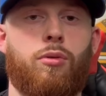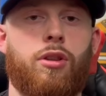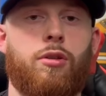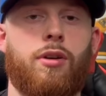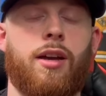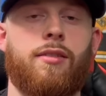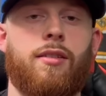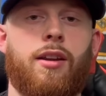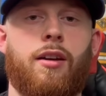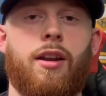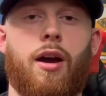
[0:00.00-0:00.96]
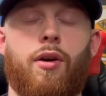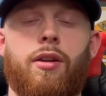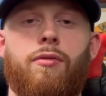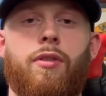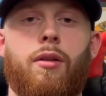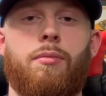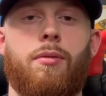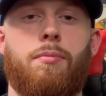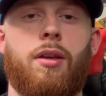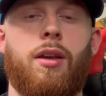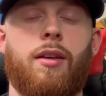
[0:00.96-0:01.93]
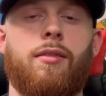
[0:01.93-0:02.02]
with you guys today on how I developed
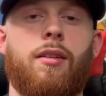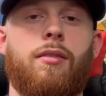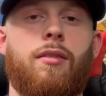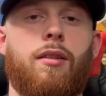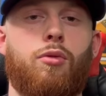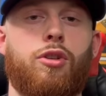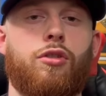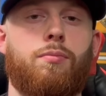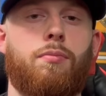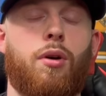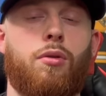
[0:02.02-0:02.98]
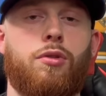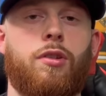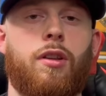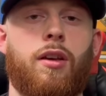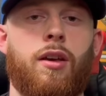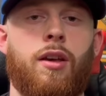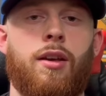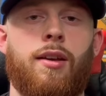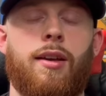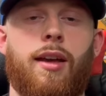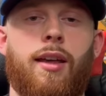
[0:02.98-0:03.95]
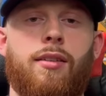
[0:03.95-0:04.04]
PSSD, which is post
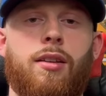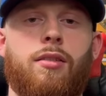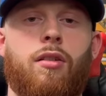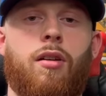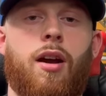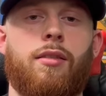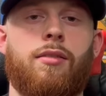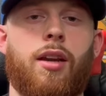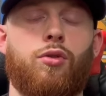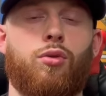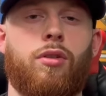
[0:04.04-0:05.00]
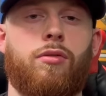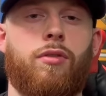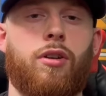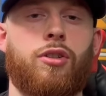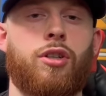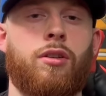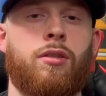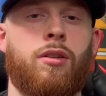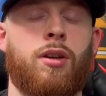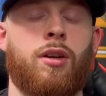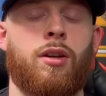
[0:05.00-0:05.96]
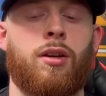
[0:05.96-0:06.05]
SSRI sexual dysfunction.
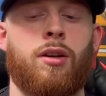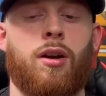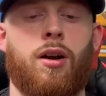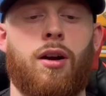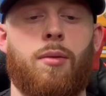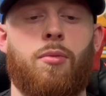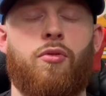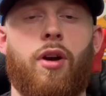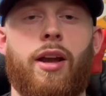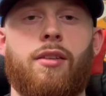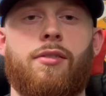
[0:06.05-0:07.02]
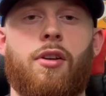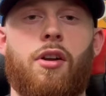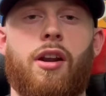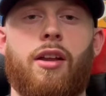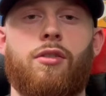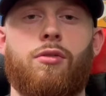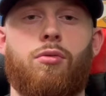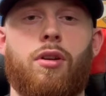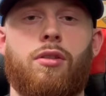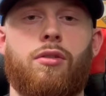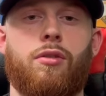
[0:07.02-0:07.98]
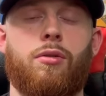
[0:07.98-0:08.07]
Uh, before I get started, I just
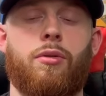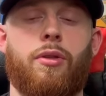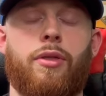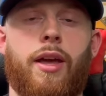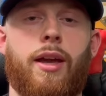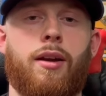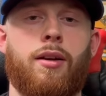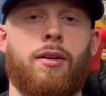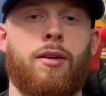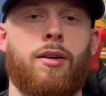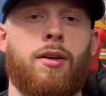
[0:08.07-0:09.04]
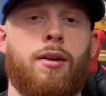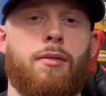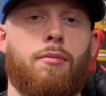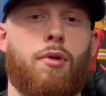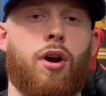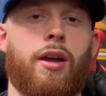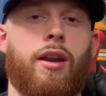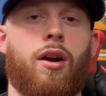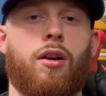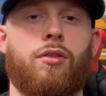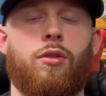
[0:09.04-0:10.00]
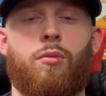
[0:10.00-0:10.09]
want to thank Mark and
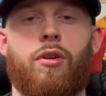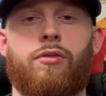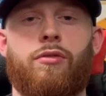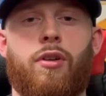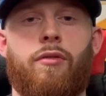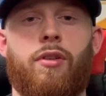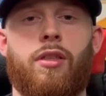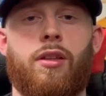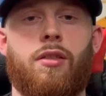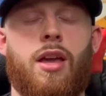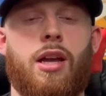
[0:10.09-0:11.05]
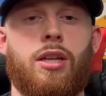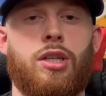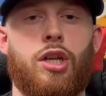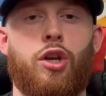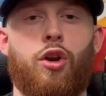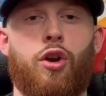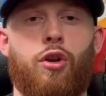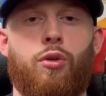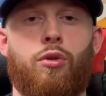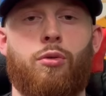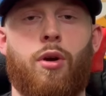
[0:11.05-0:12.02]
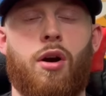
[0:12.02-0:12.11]
Eric so much for everything they continue to do
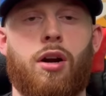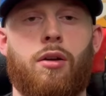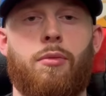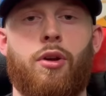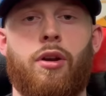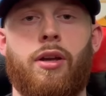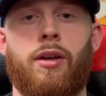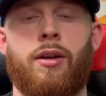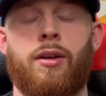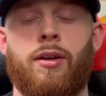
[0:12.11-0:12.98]
throughout our community.